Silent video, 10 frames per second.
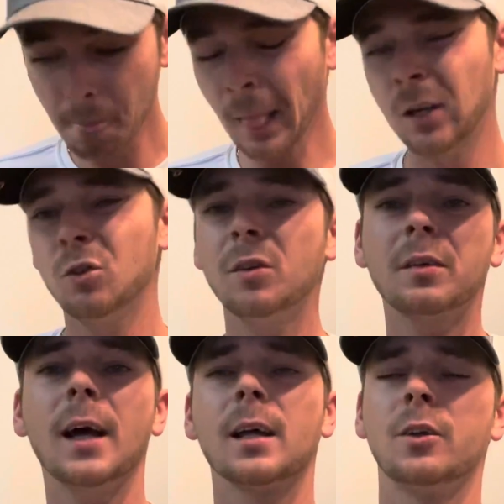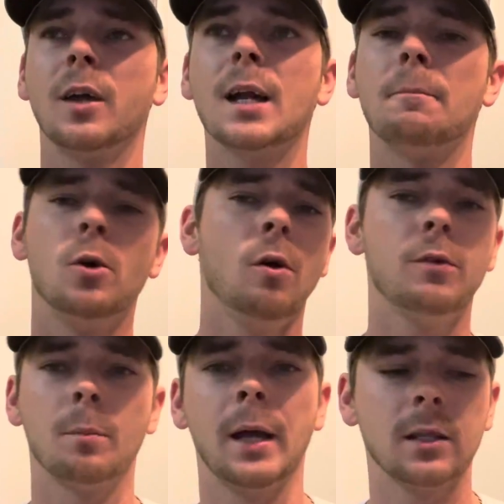You gotta move
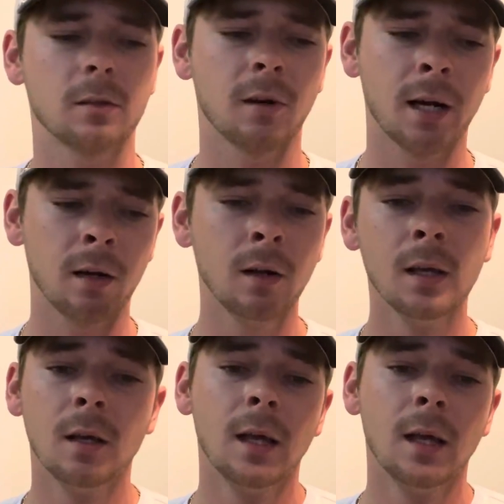your baits around.